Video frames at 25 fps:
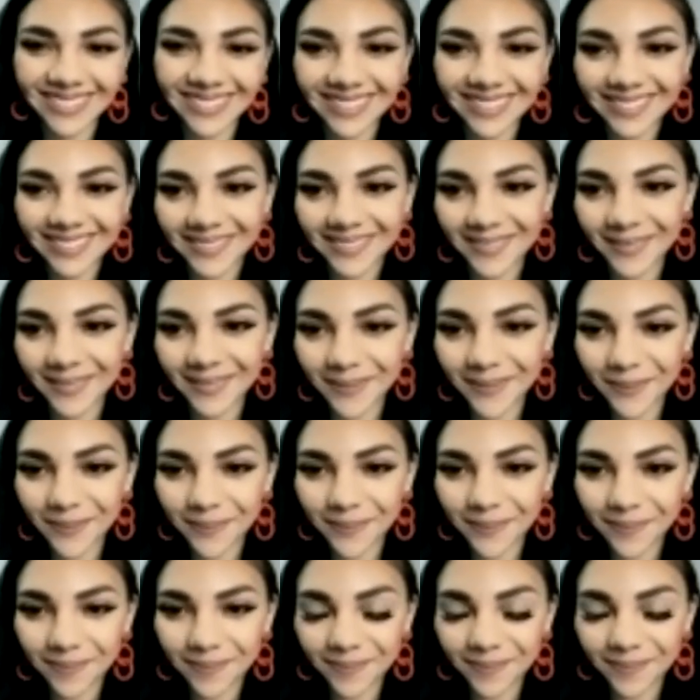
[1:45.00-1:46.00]

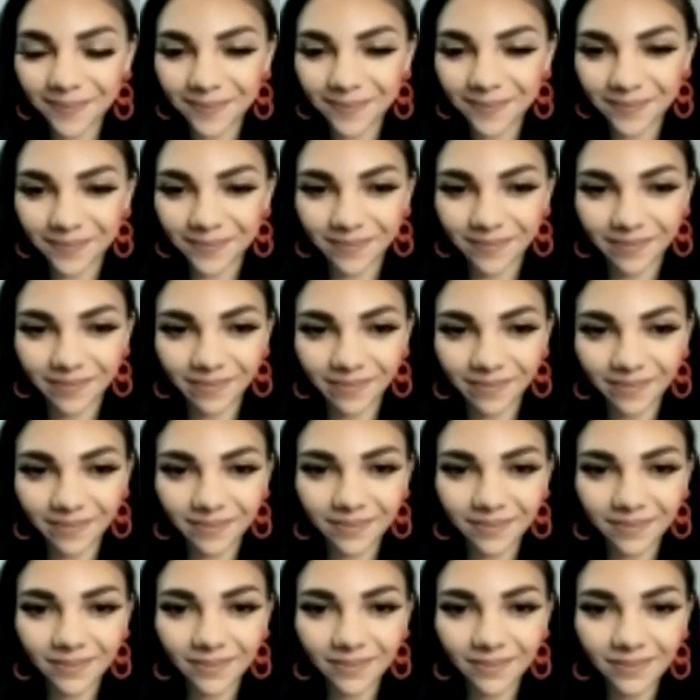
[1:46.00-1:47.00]

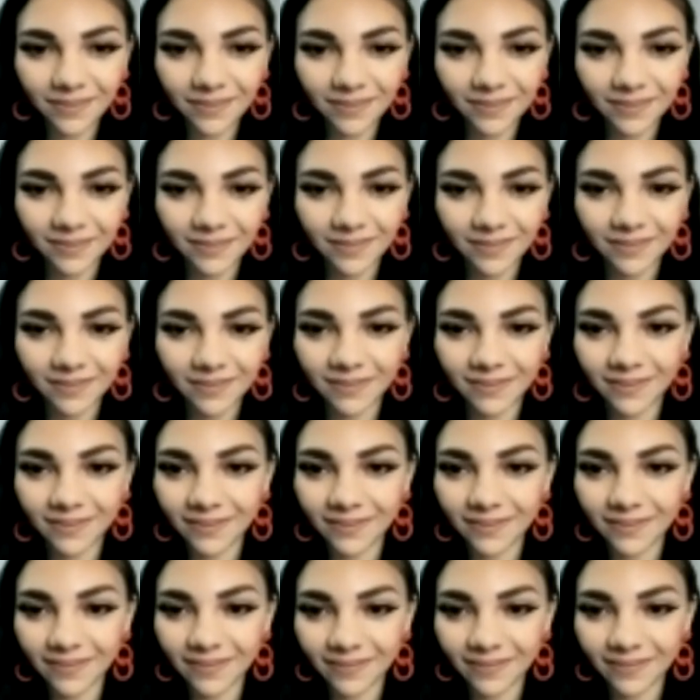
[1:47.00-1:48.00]

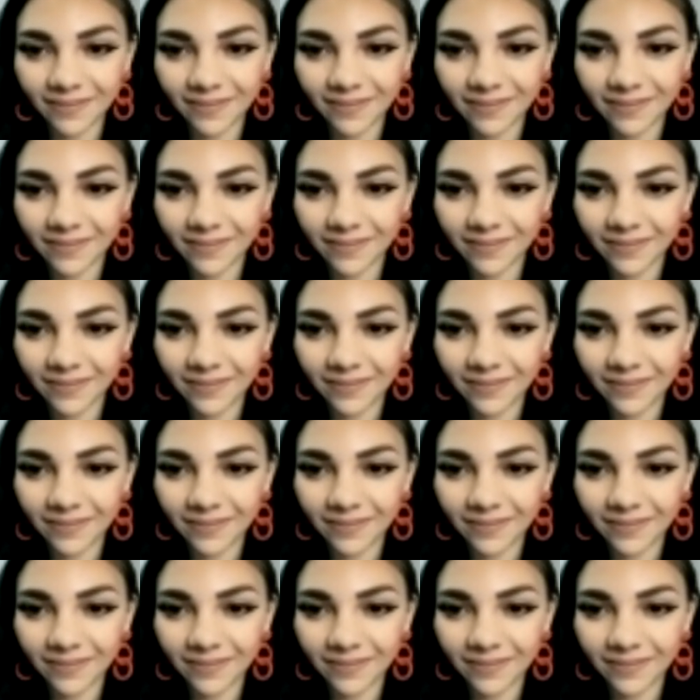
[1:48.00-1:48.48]
No words are spoken by the person on screen.